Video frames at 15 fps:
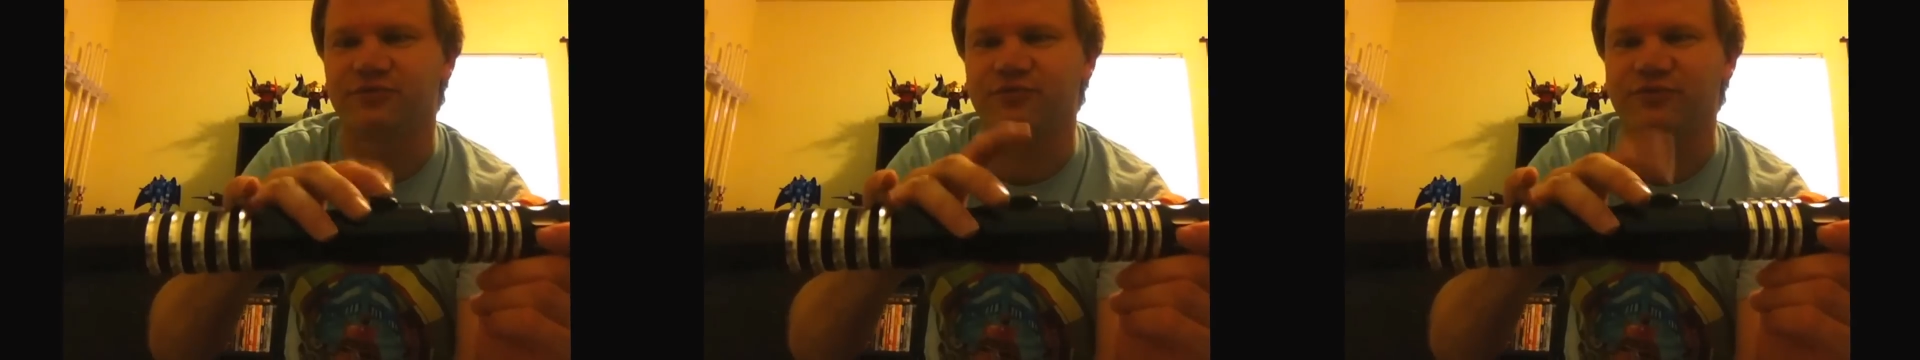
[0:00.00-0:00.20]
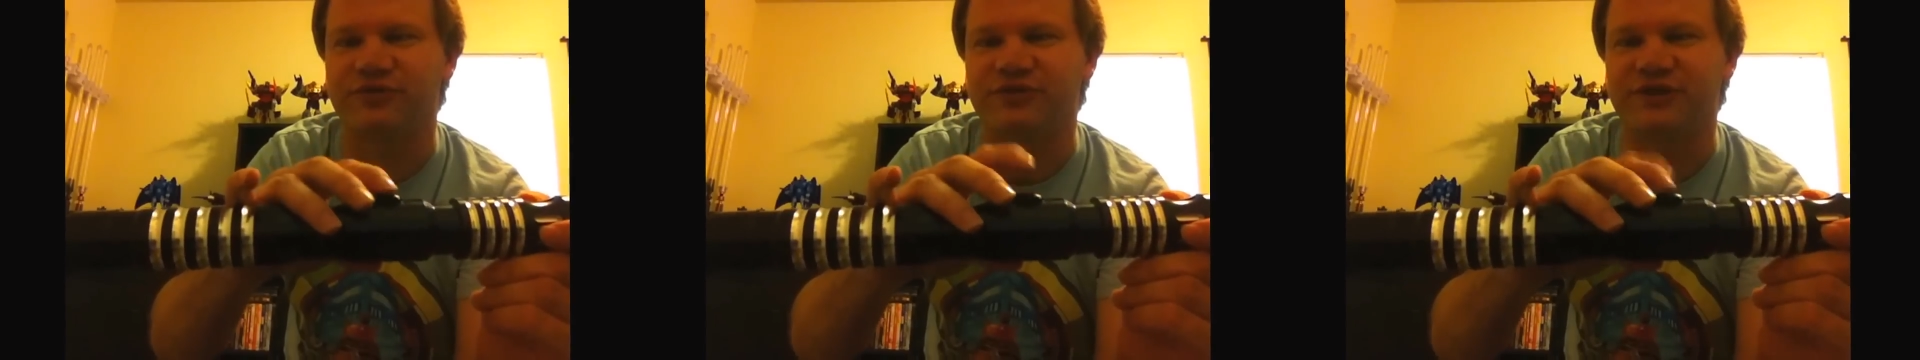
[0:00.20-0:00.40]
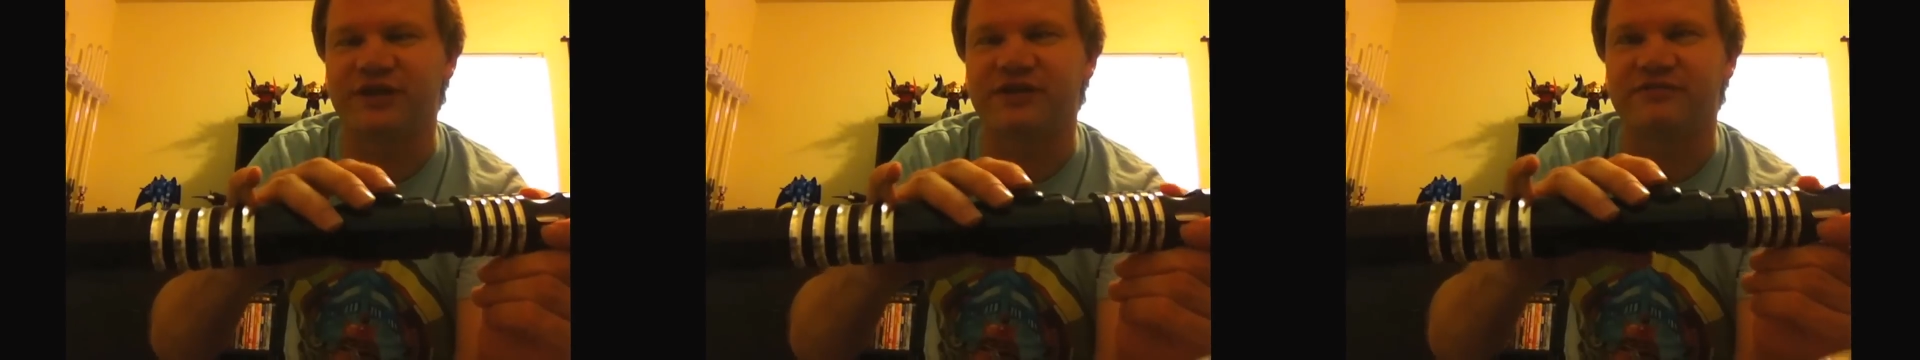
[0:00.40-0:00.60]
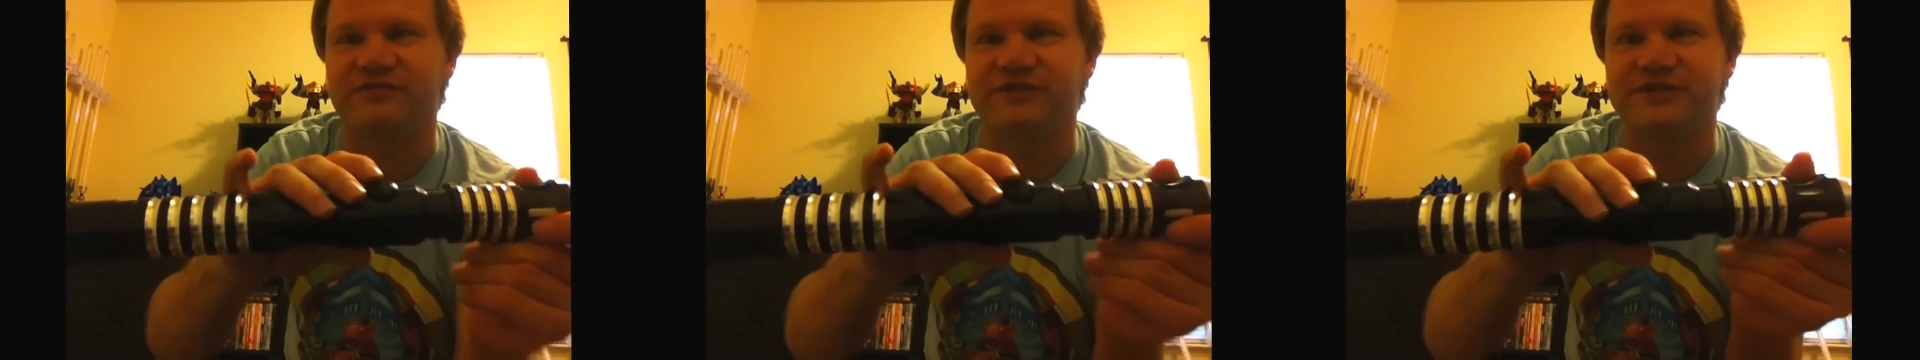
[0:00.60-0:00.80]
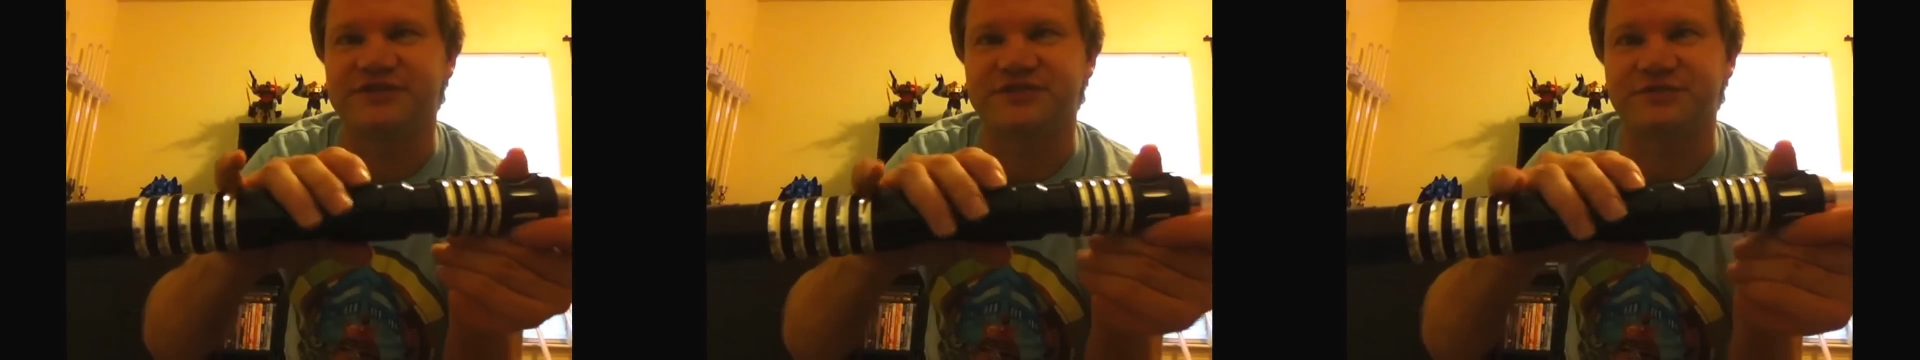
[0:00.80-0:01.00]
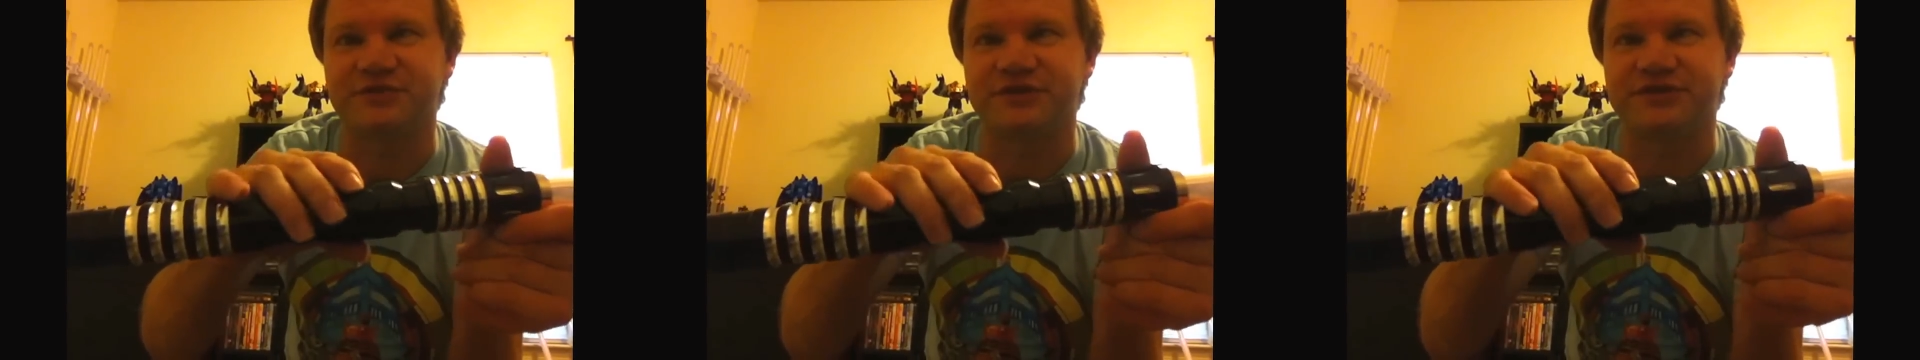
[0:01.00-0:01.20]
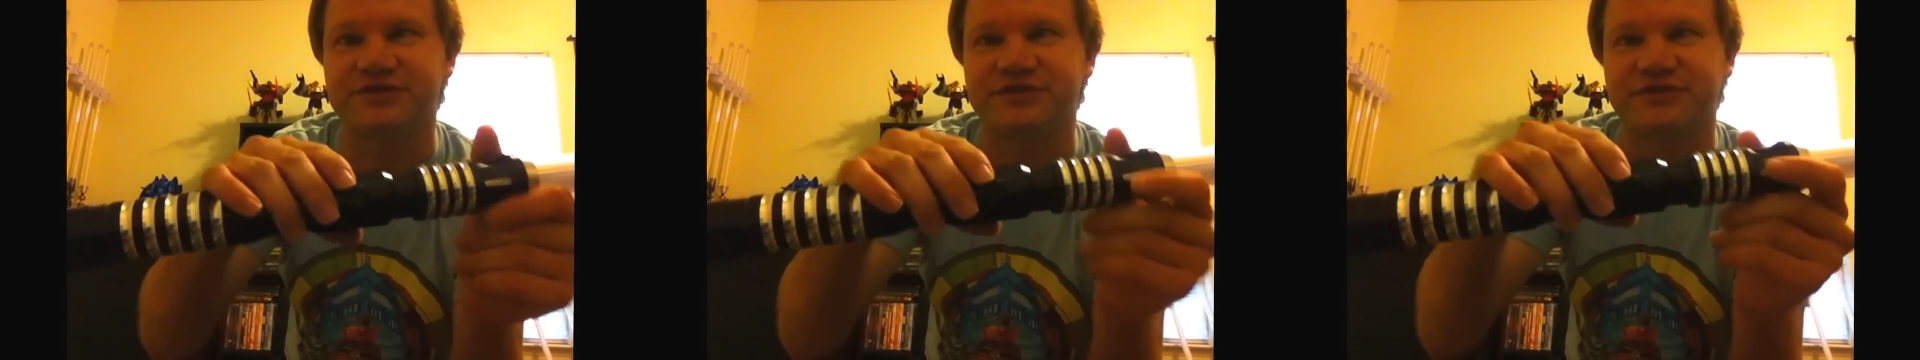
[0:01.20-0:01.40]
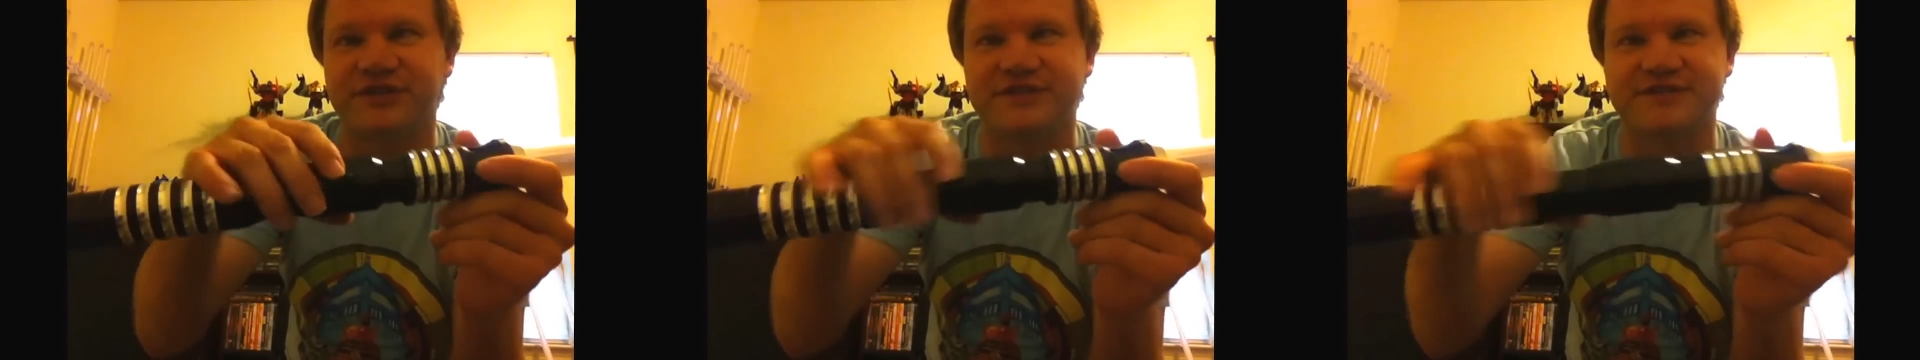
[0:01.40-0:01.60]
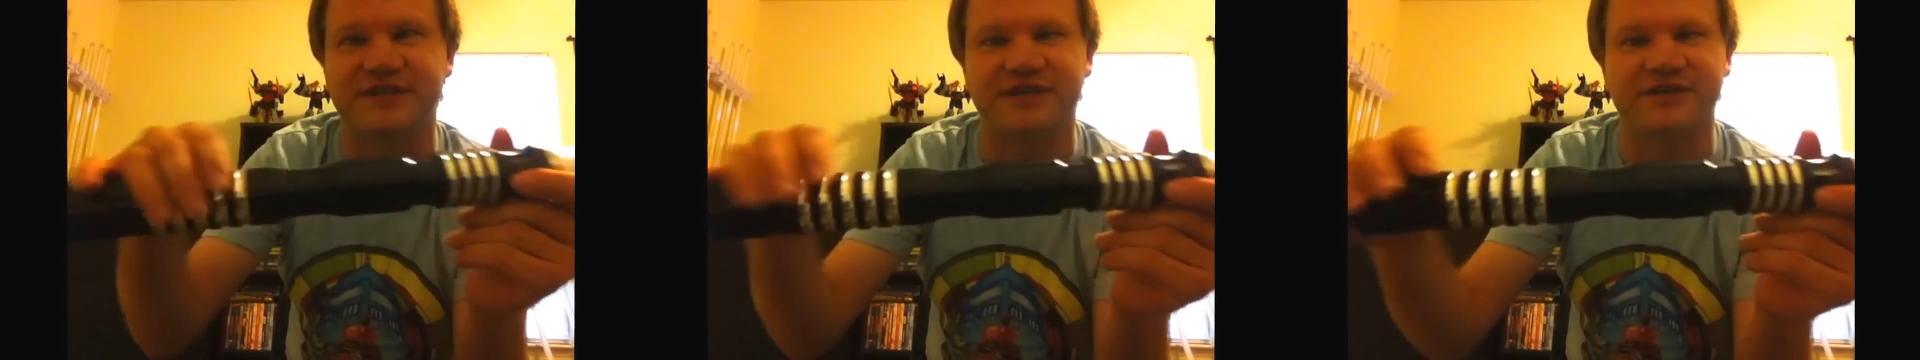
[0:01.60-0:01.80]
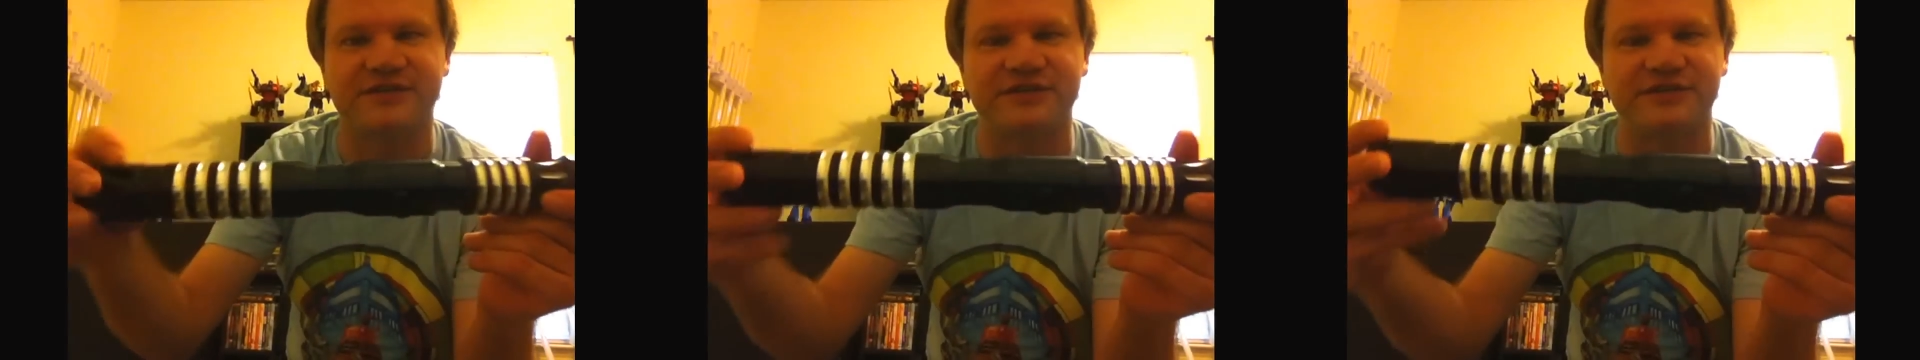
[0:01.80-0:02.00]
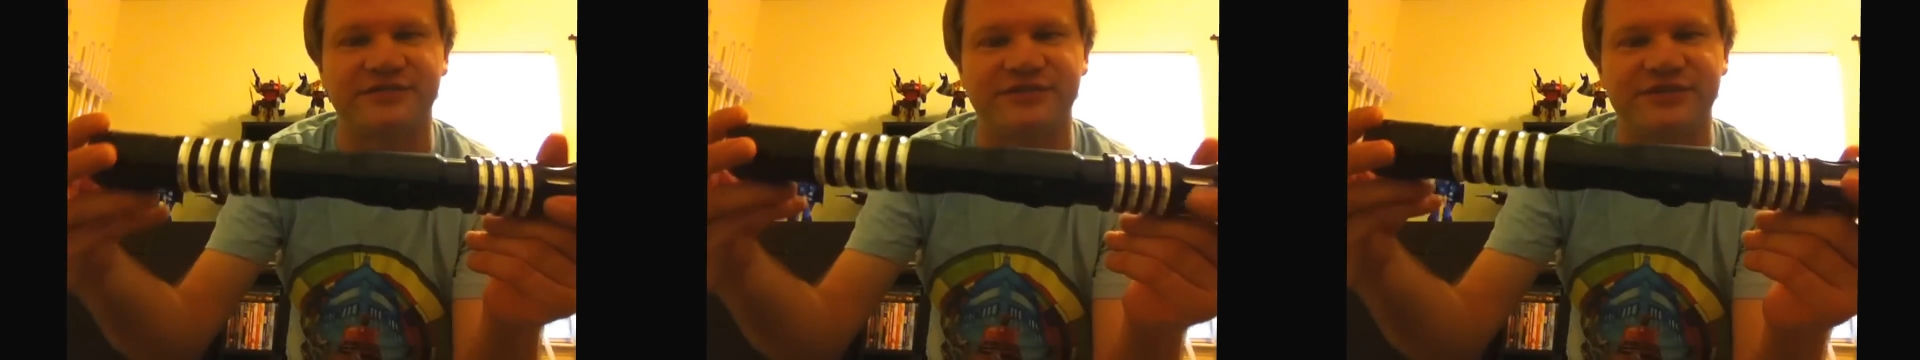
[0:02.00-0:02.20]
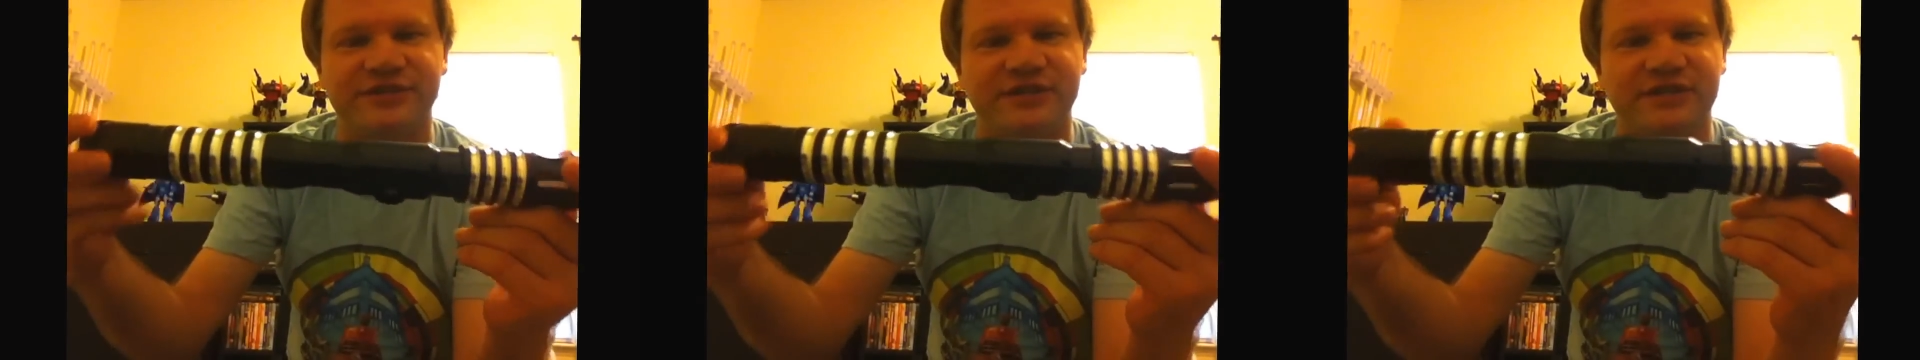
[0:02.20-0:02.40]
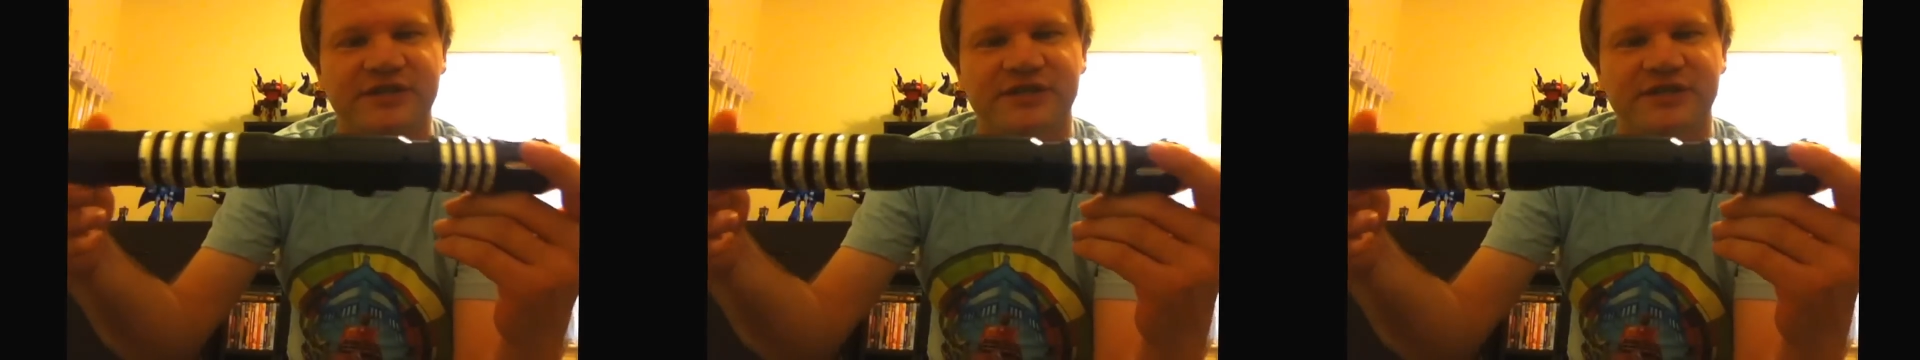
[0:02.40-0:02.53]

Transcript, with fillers: with an AV switch, so that's kind of nifty.